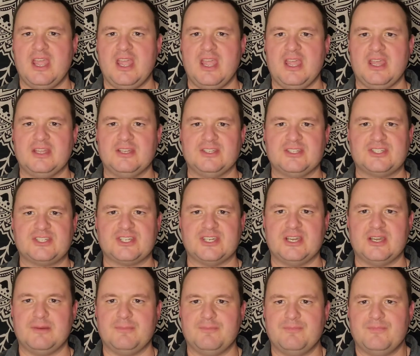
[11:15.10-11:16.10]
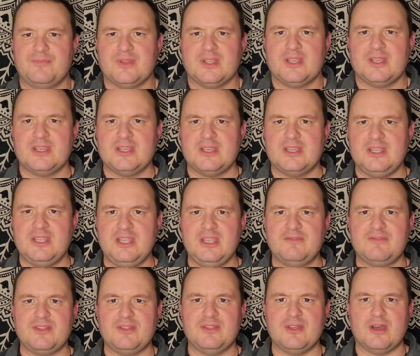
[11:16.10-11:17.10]
And um,
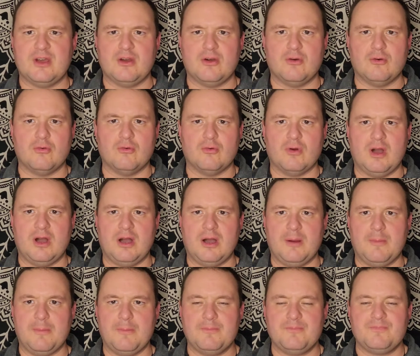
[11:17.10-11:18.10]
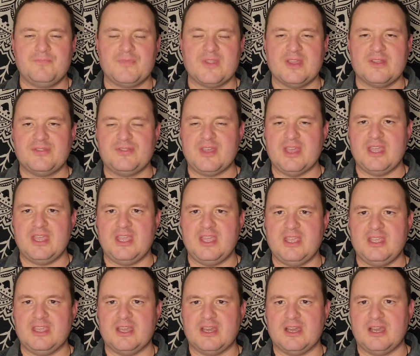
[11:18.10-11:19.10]
even though um,
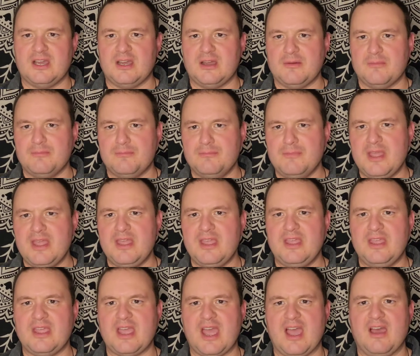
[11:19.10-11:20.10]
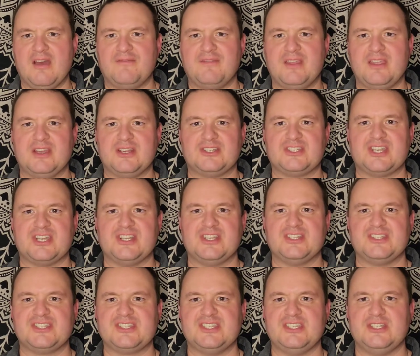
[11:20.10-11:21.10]
they uh, may have a, a
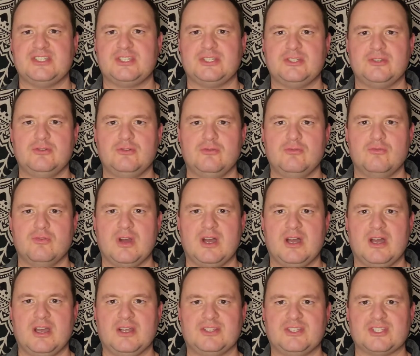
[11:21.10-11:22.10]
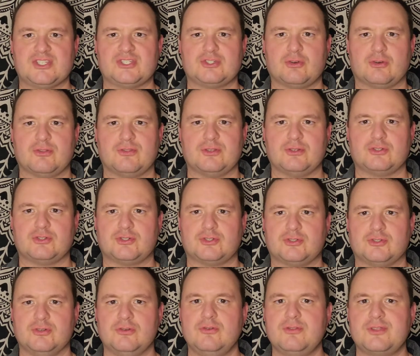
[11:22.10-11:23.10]
tendency to uh, distort the
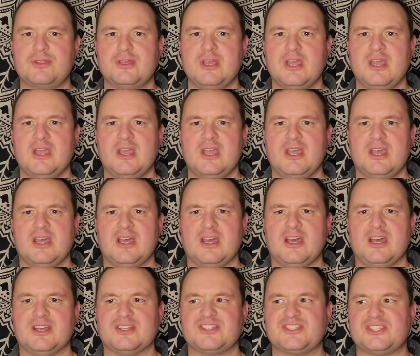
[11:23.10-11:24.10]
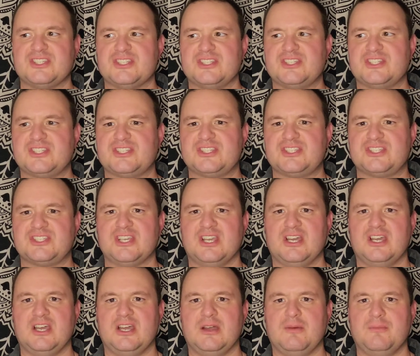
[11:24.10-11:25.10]
truth, uh, since
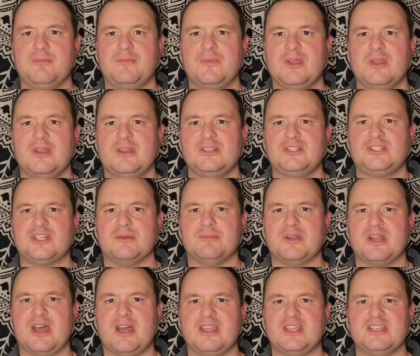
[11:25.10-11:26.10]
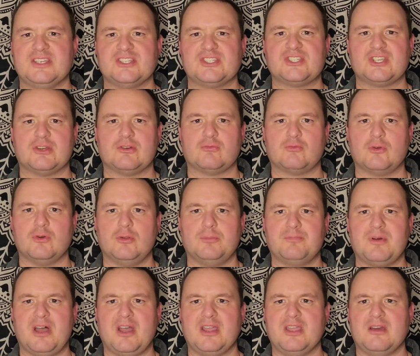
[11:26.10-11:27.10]
um, Gemini is uh,
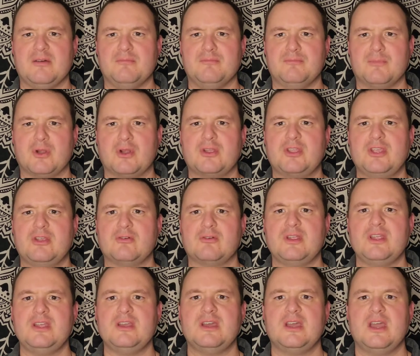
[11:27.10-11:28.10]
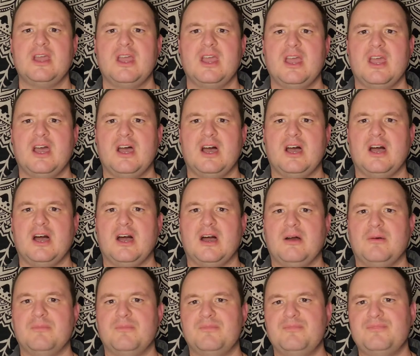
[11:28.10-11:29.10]
ruled by a Mercury,
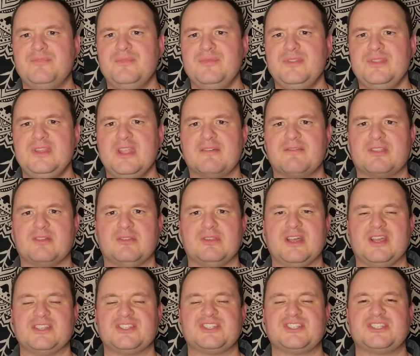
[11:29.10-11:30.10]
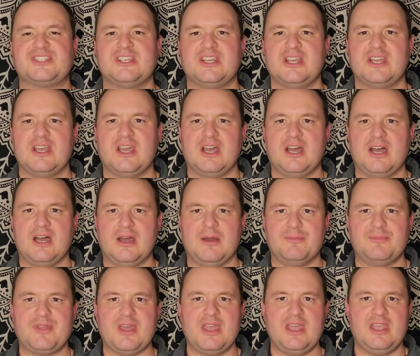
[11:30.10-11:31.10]
um, nevertheless,
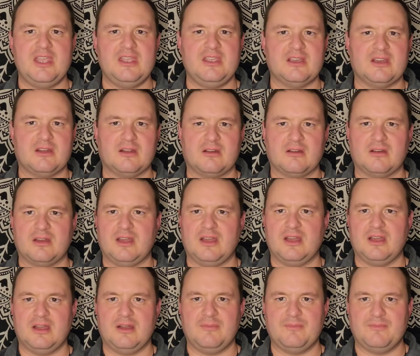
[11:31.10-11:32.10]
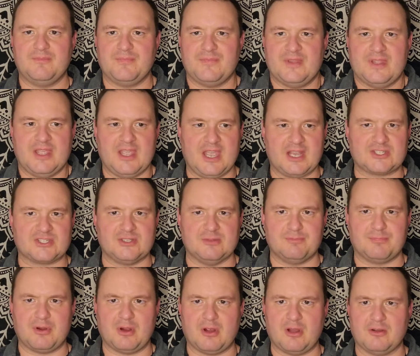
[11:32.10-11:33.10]
uh, they are um,
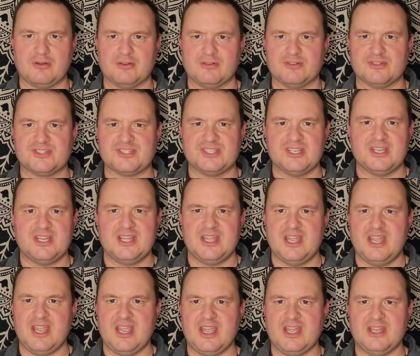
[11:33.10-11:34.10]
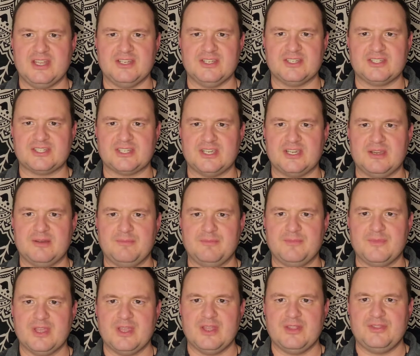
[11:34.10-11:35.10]
excellent partners and
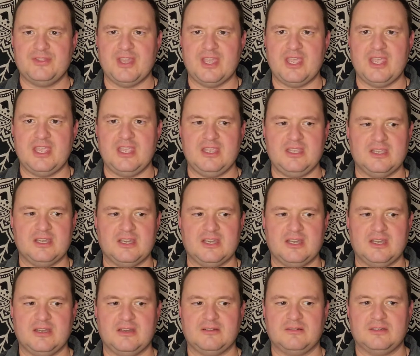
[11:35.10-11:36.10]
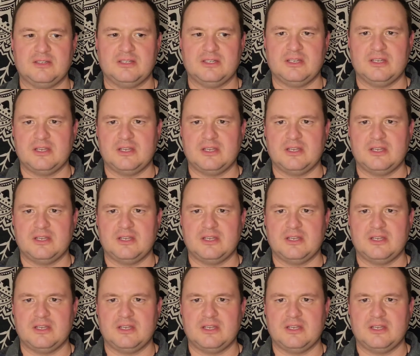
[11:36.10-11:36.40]
um, they uh,